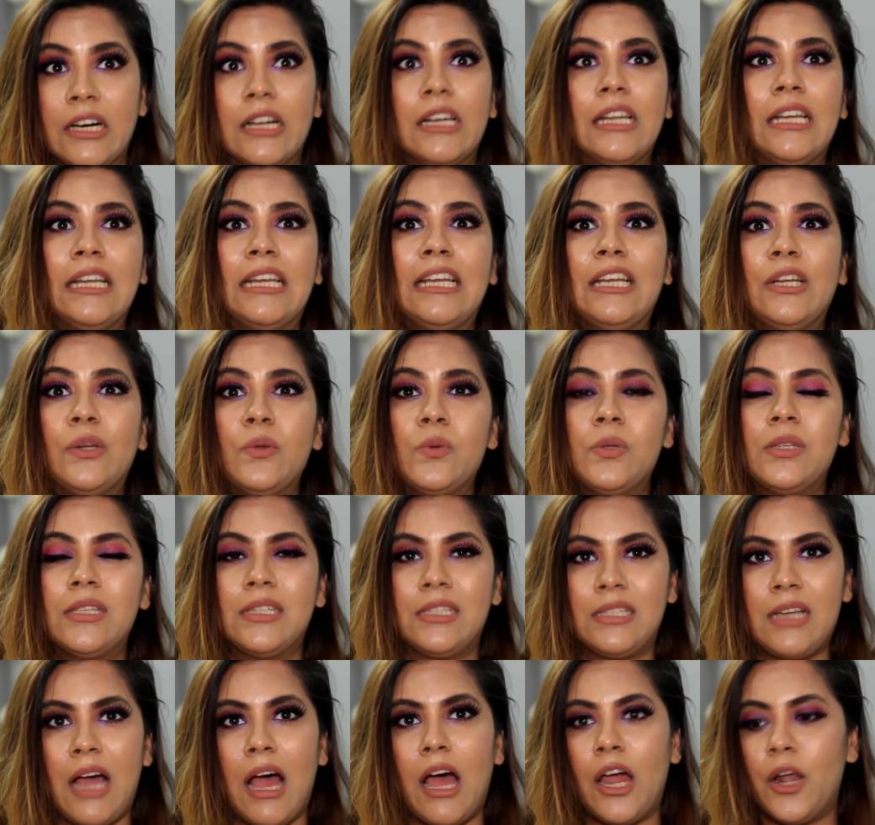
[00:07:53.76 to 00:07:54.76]
need to
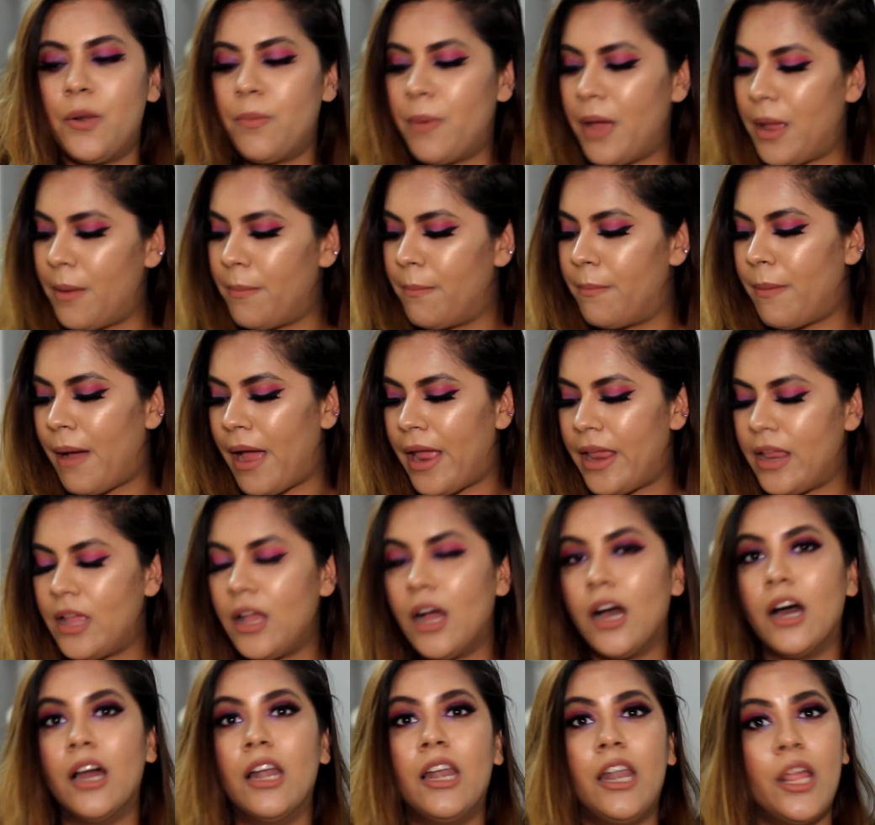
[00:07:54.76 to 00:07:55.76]
start by buying
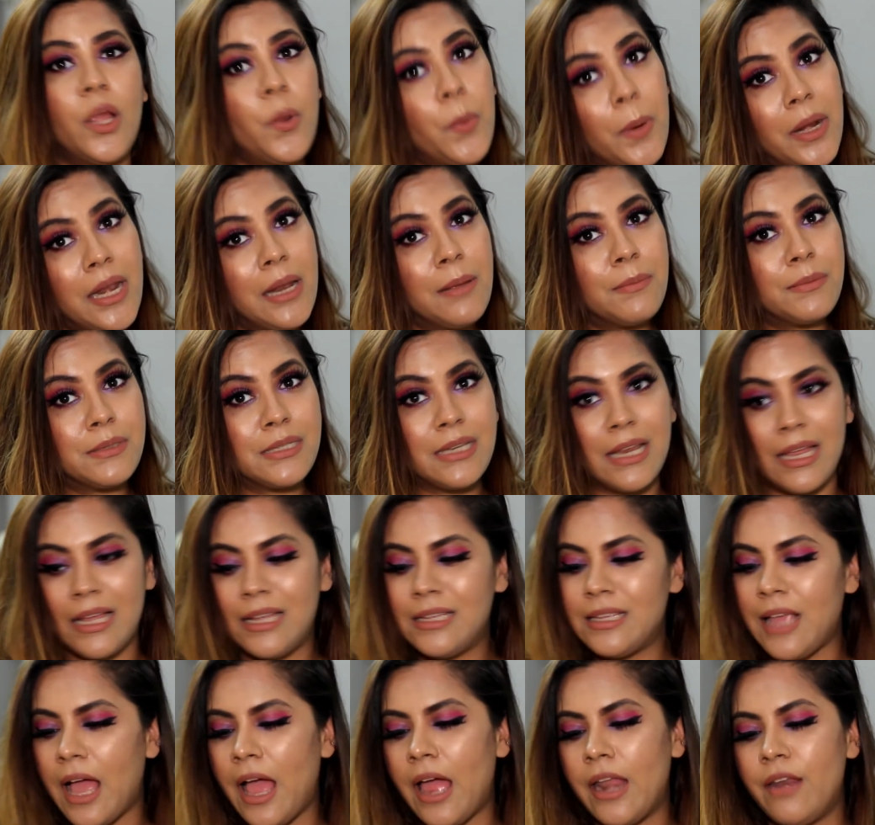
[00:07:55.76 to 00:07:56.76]
her liquid
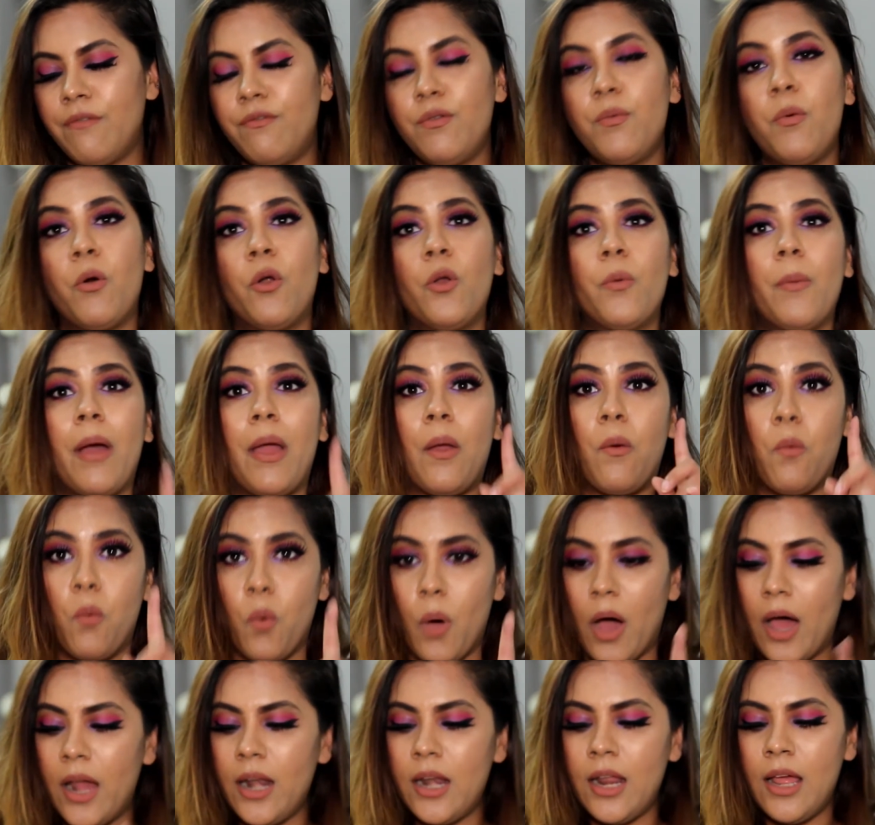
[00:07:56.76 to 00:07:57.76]
lipsticks. And if you want to buy
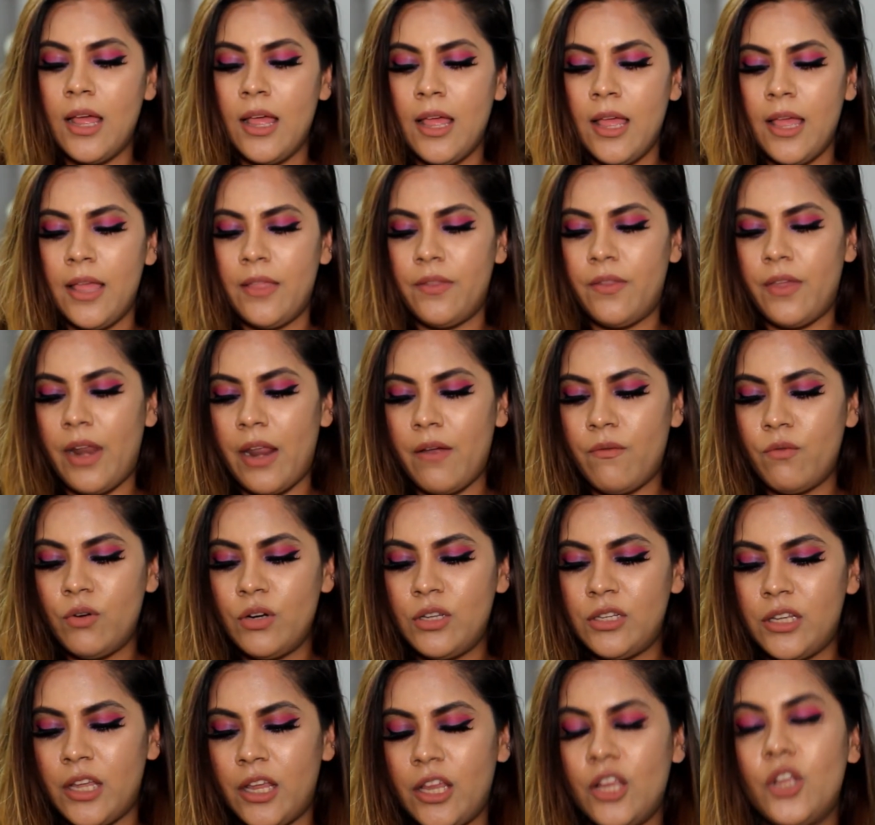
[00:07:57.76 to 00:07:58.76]
one, then I would
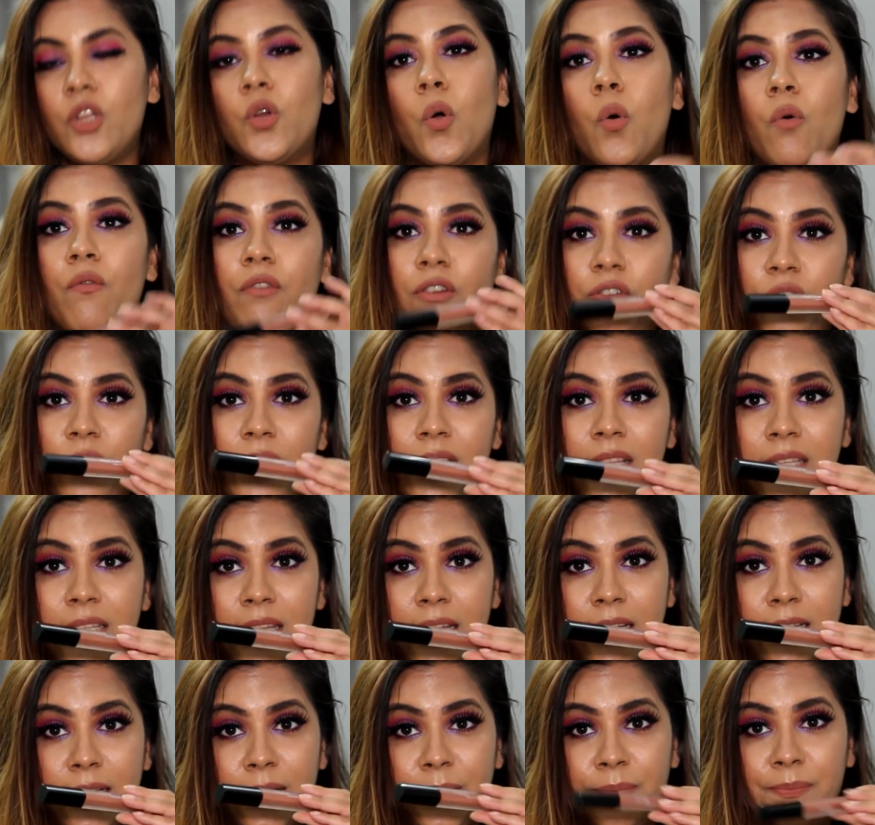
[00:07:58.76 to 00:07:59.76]
say go for
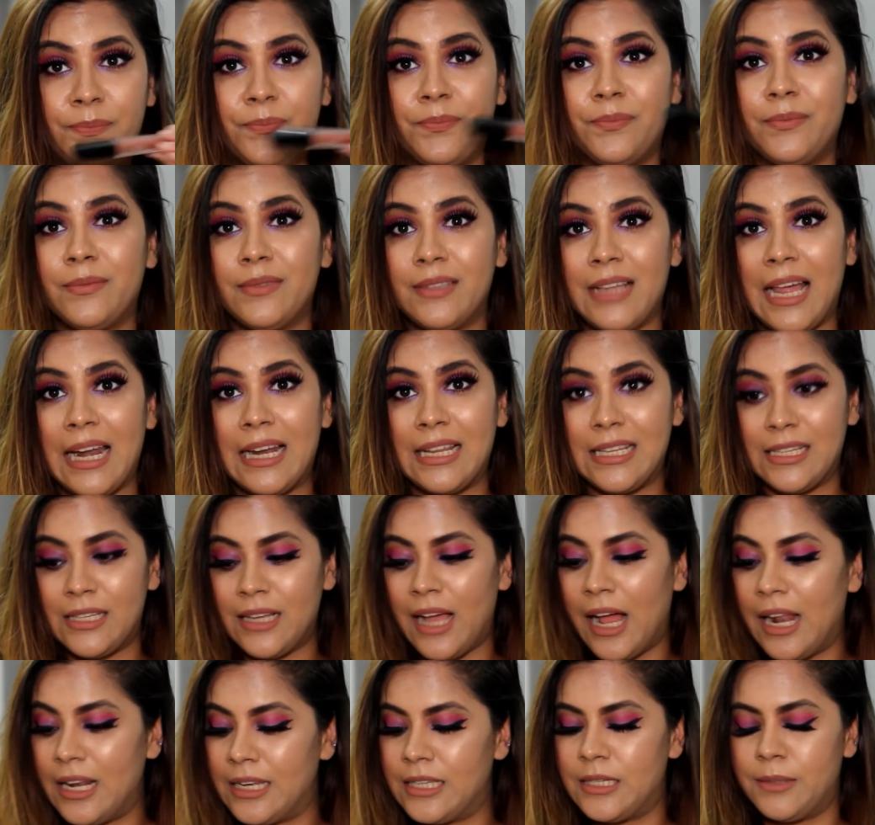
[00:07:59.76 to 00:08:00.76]
Trendsetter. That is
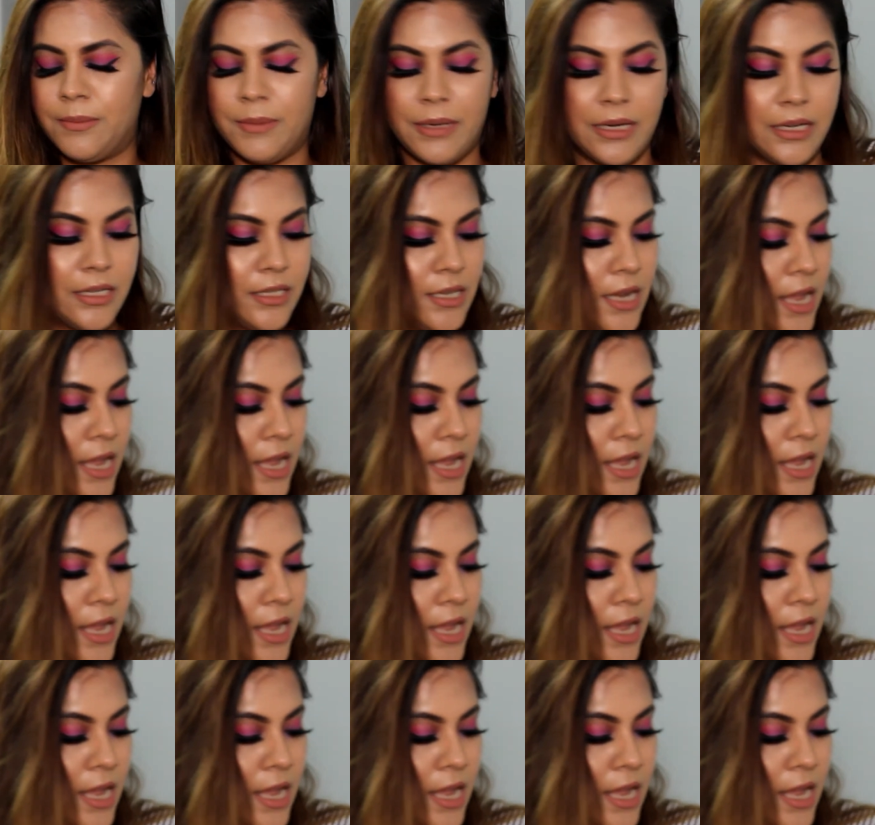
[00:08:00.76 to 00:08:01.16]
ultimate.